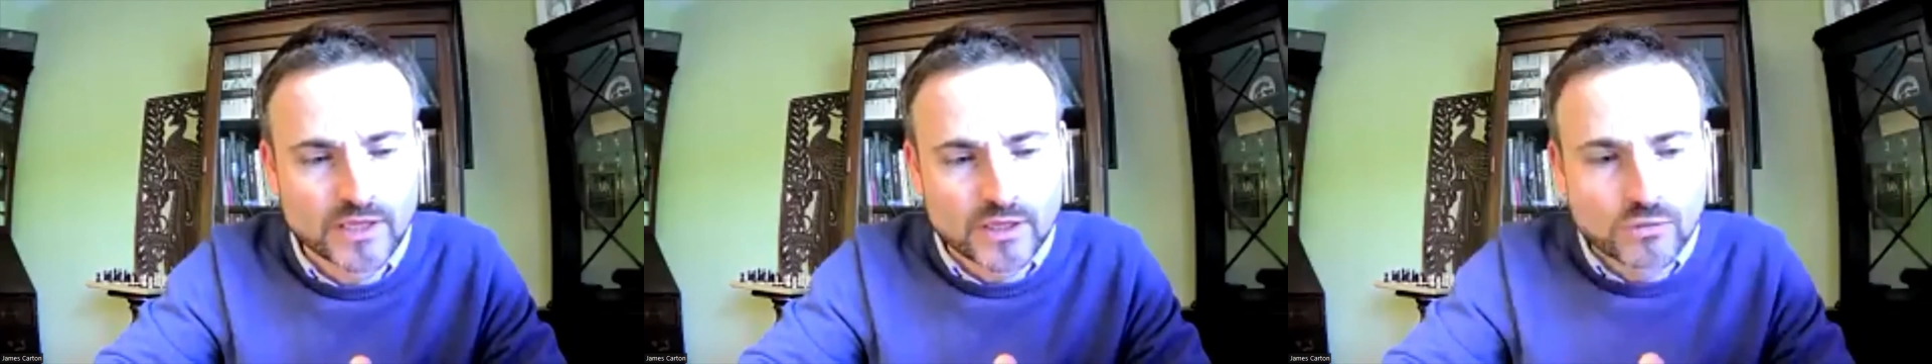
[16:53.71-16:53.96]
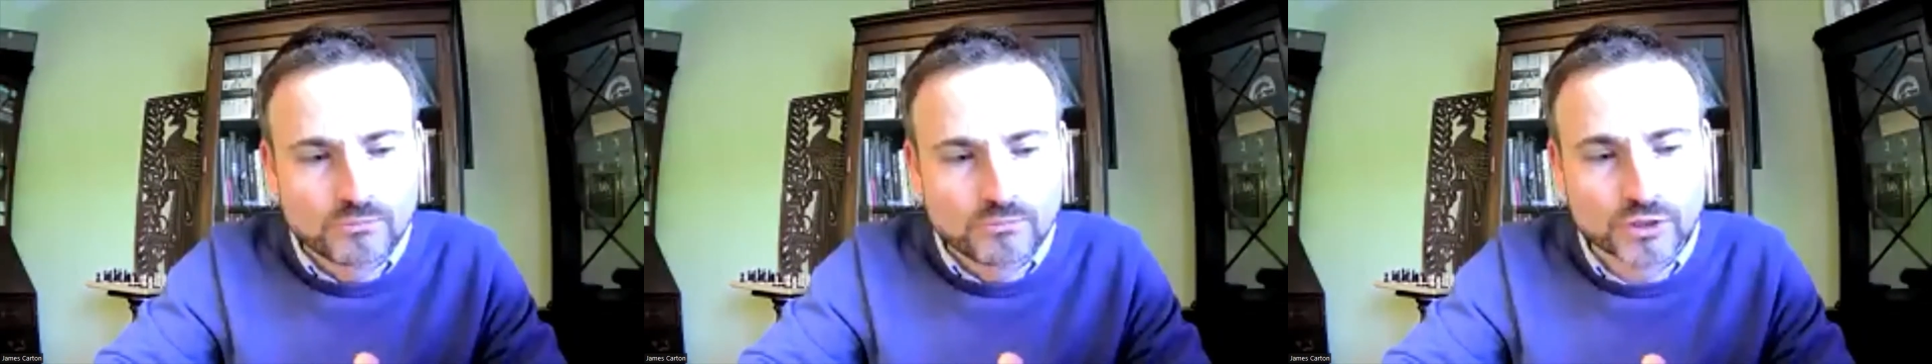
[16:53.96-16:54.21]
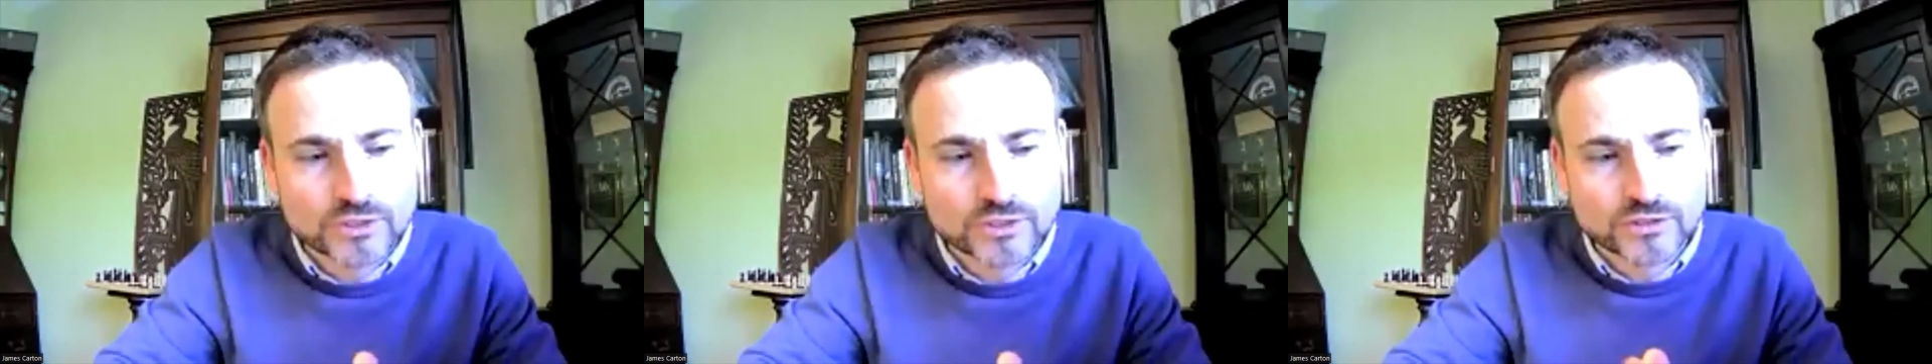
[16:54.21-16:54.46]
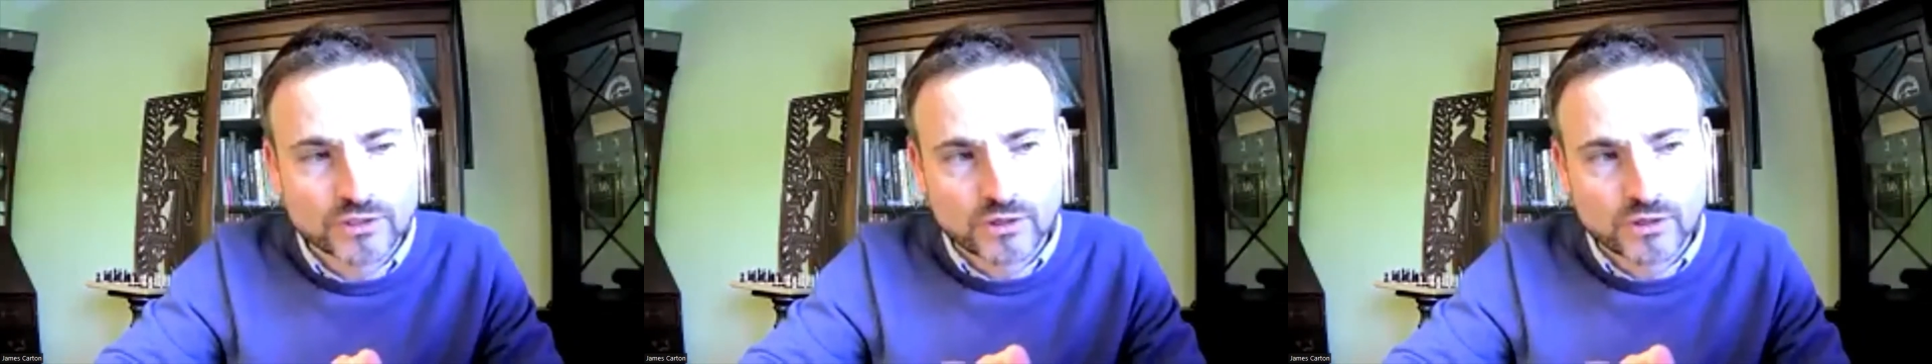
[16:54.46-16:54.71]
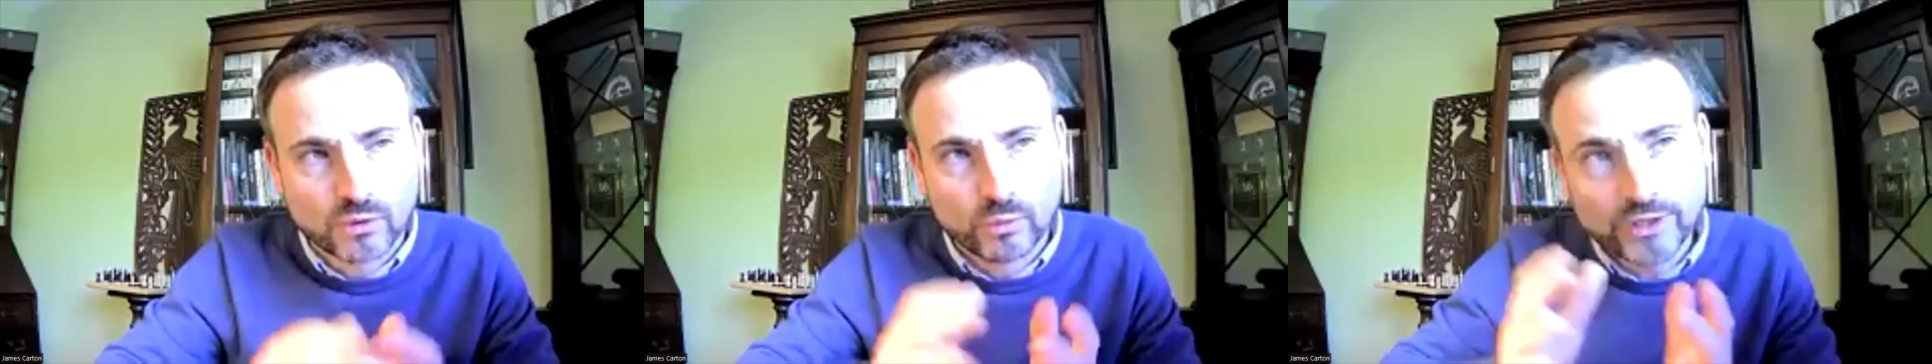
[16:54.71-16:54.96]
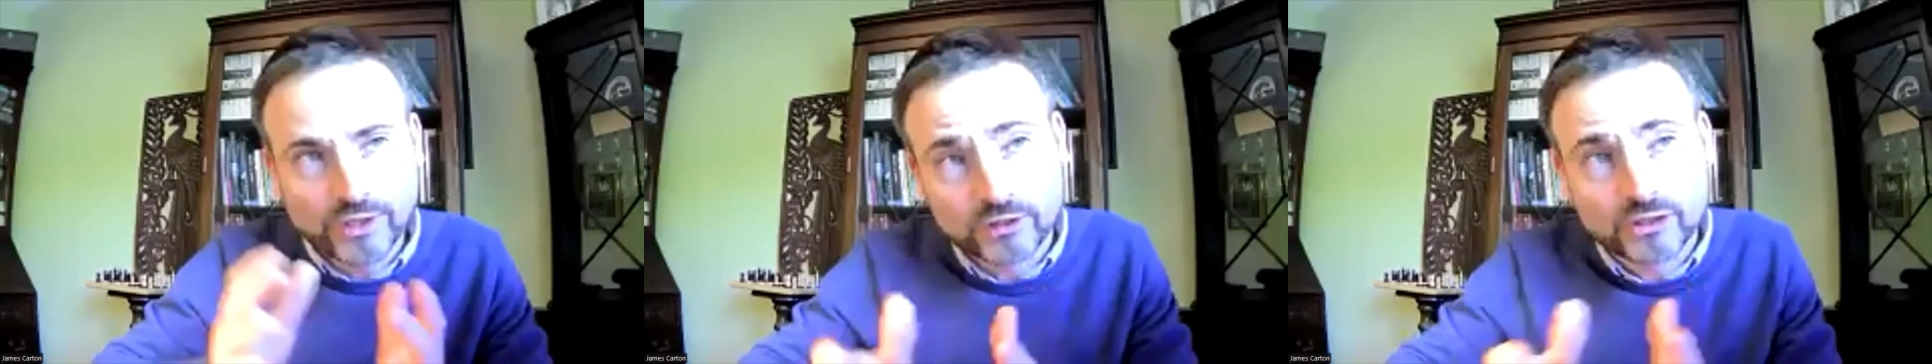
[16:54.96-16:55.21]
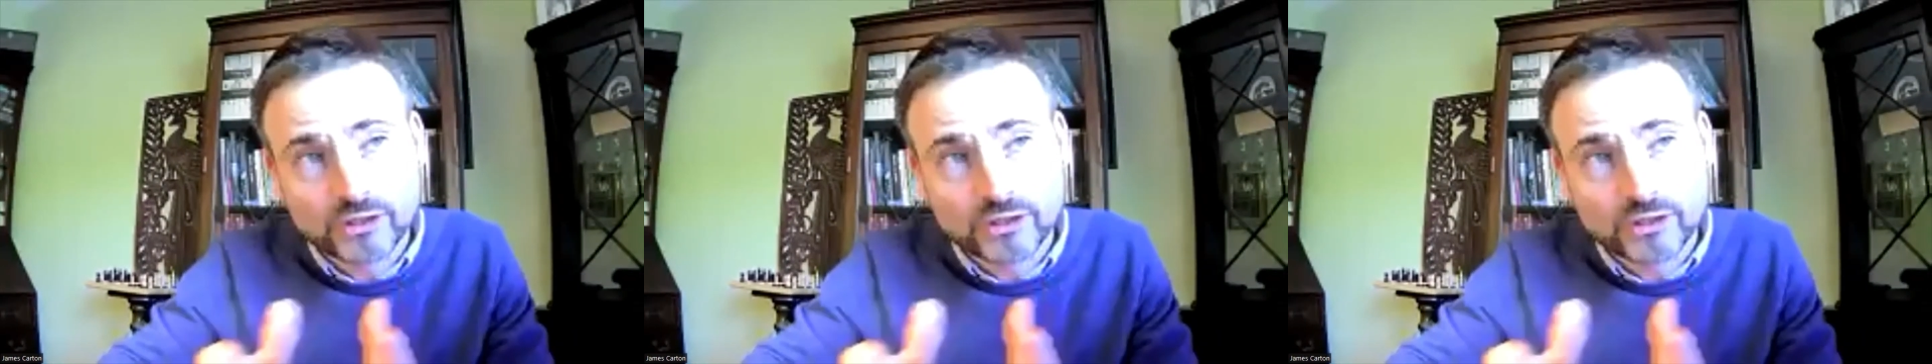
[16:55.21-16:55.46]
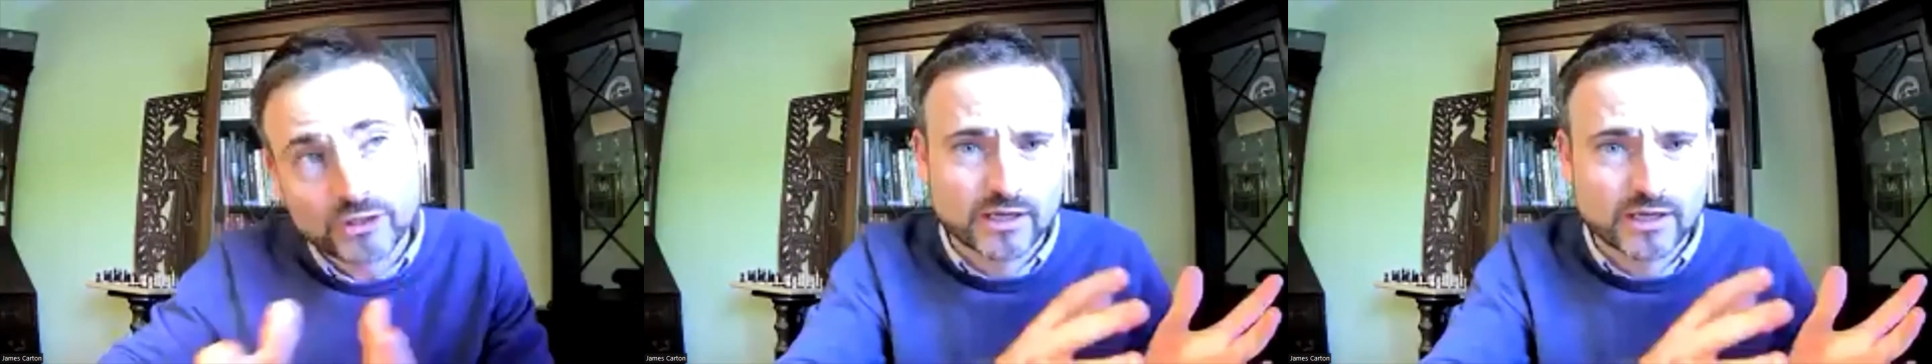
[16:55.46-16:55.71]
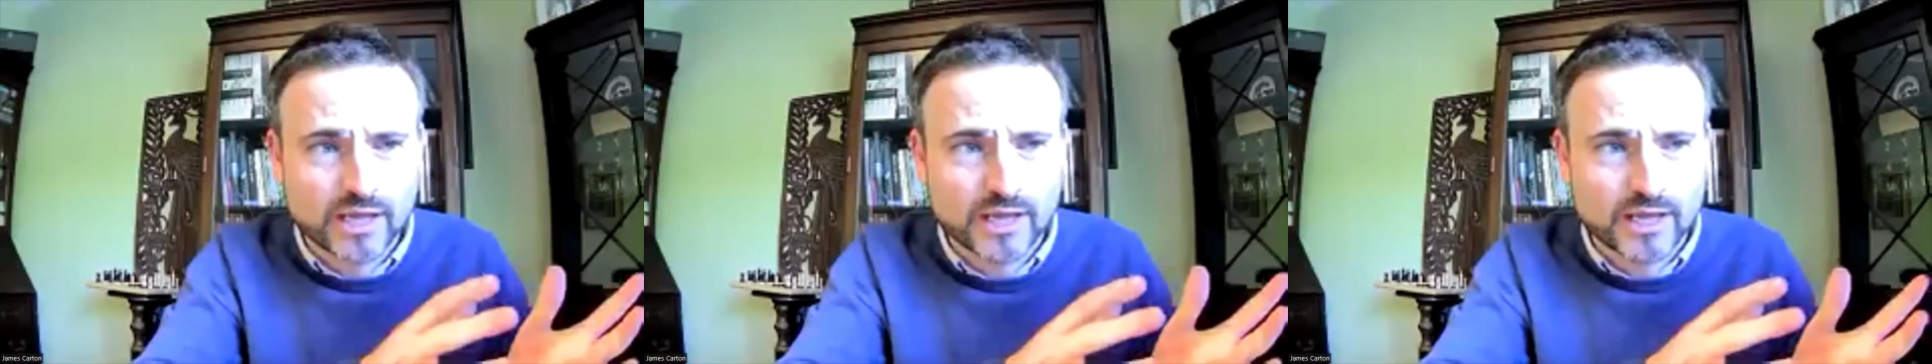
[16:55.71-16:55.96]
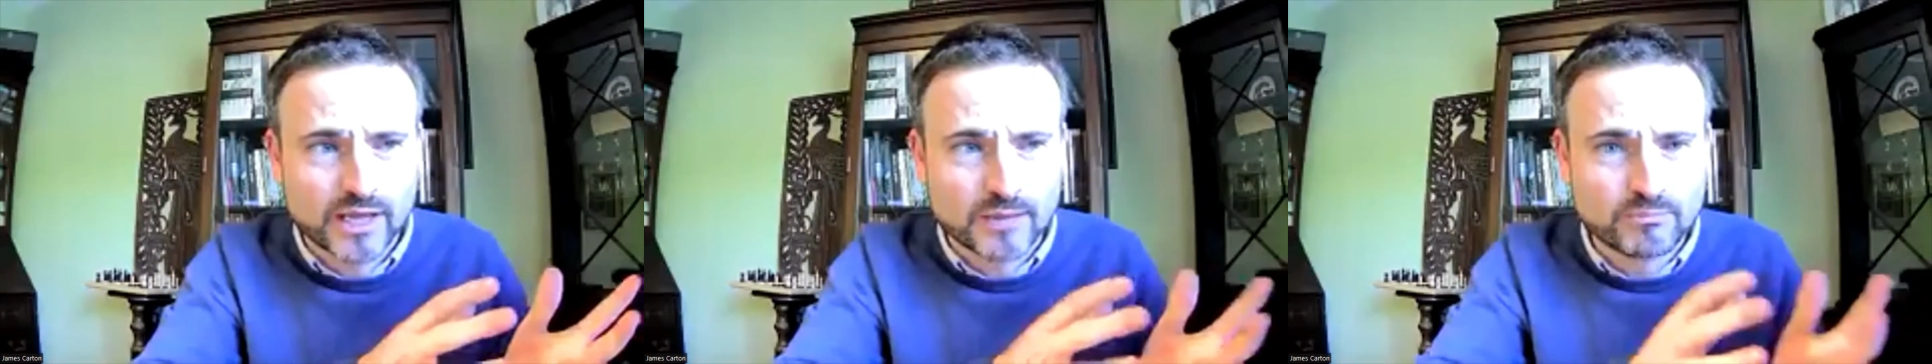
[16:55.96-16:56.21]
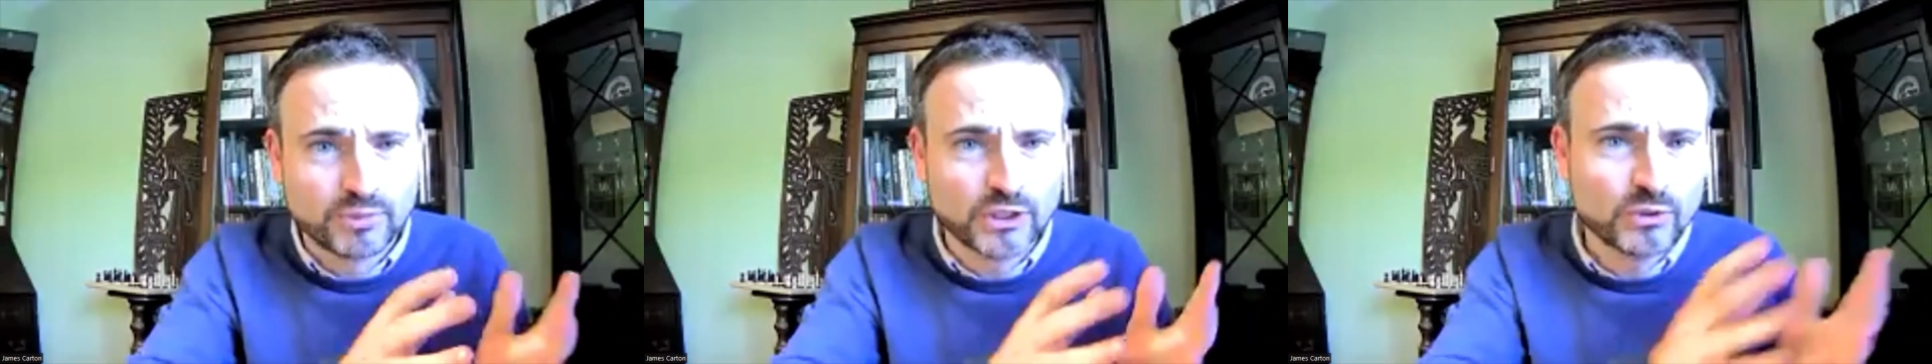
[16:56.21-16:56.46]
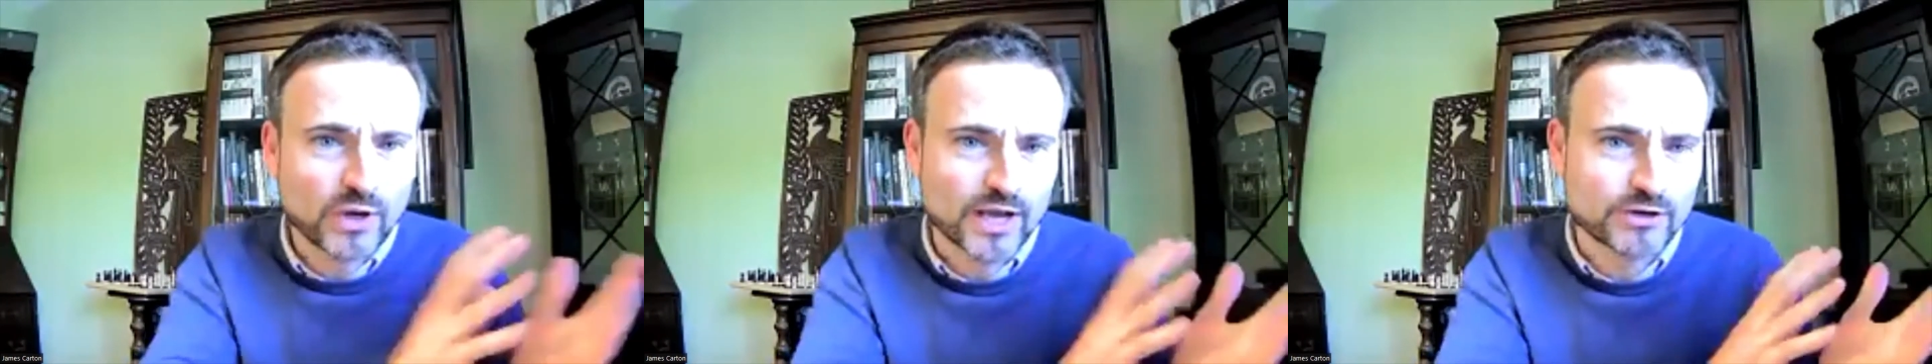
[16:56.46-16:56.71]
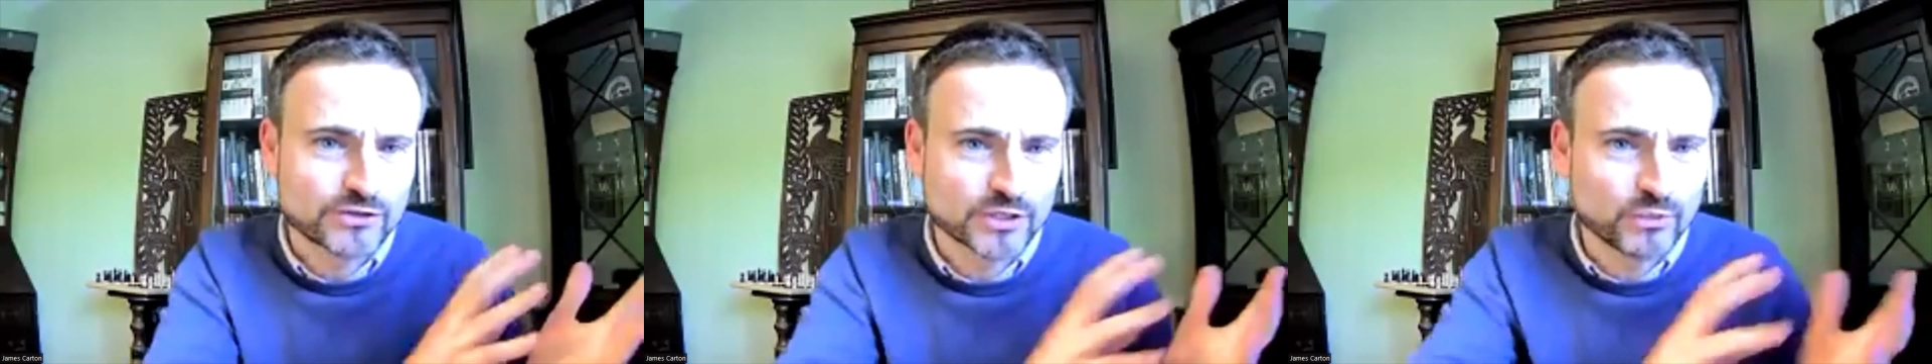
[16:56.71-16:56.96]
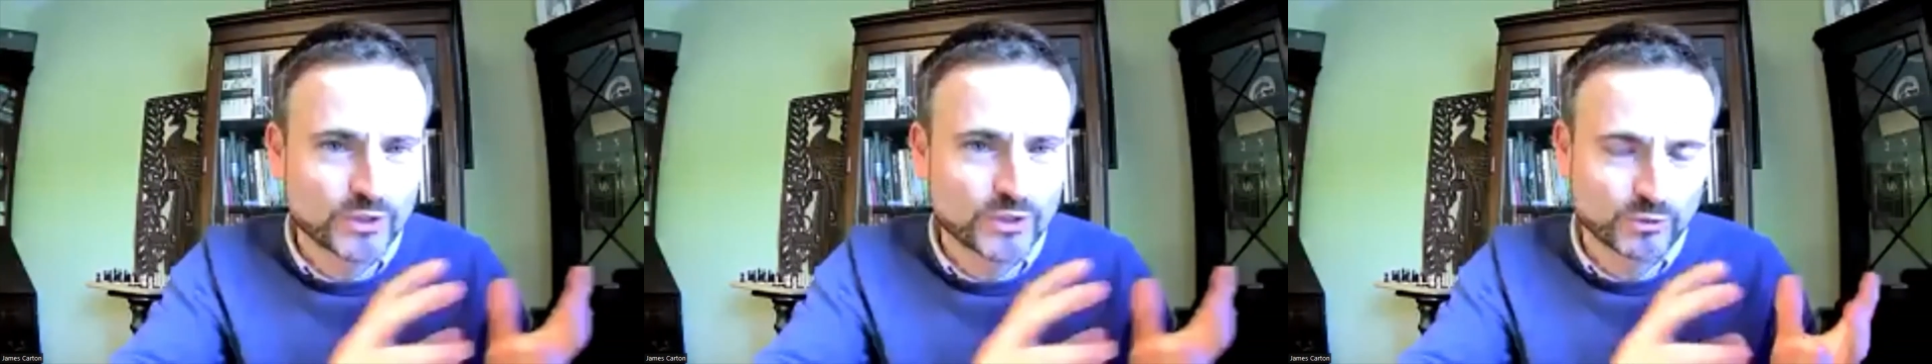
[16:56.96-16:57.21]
But we could go down a blue hydrogen,